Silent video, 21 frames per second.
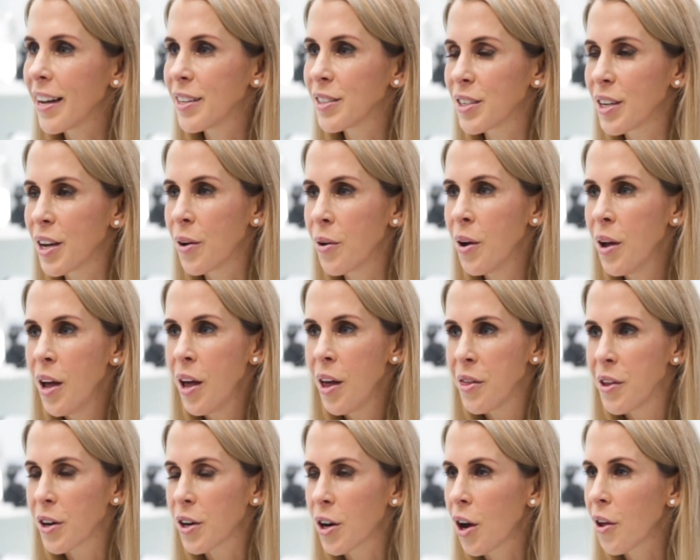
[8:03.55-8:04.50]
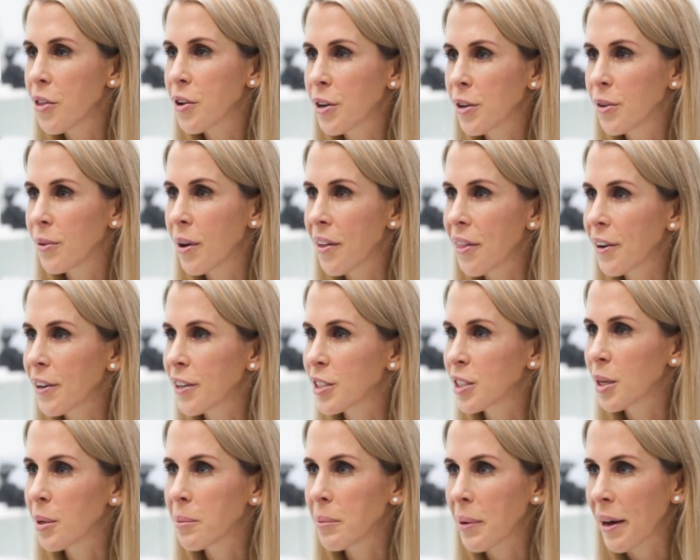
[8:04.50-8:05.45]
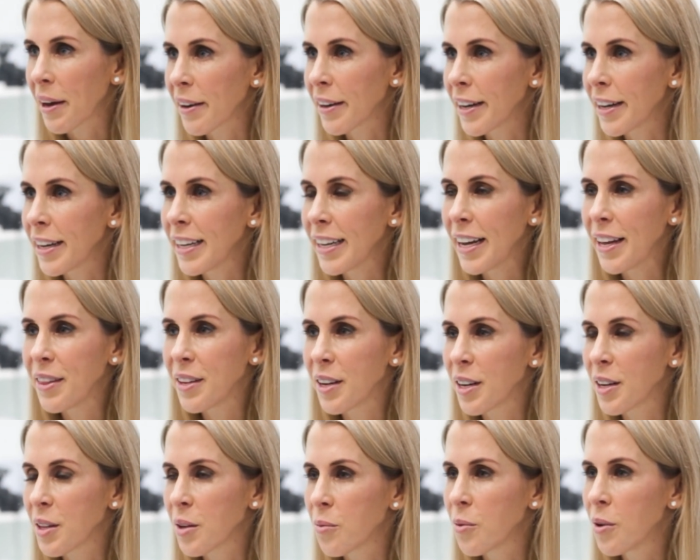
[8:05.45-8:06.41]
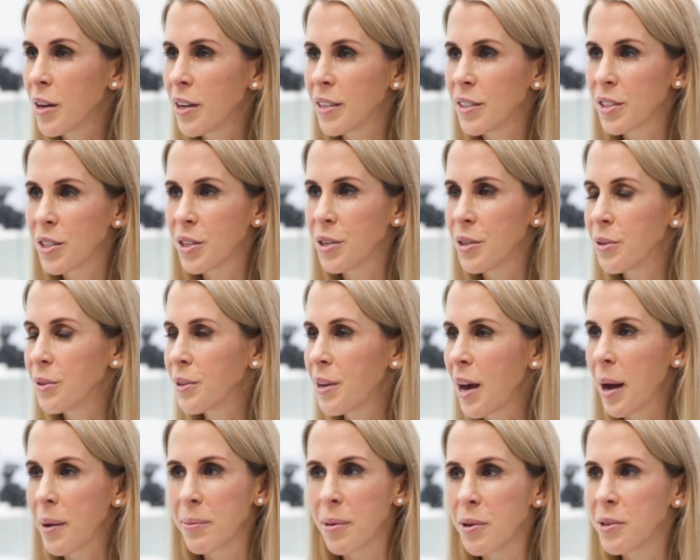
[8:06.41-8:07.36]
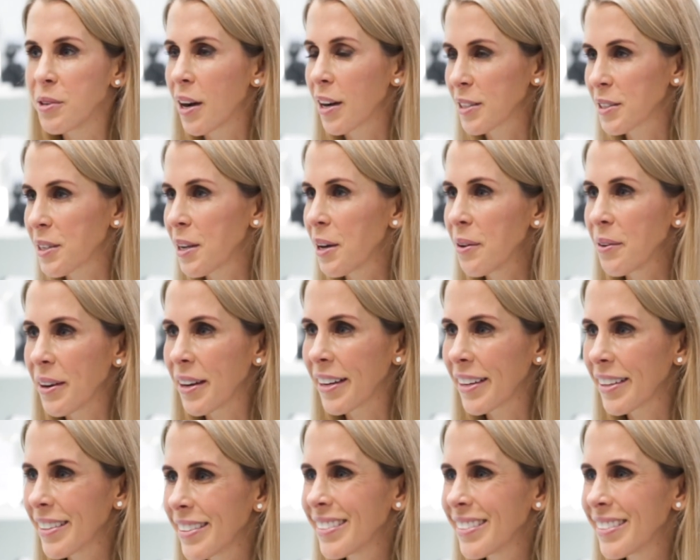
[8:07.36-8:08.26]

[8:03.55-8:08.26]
And so they're called the Carruthers. They're married, and they're the ones who got Botox going.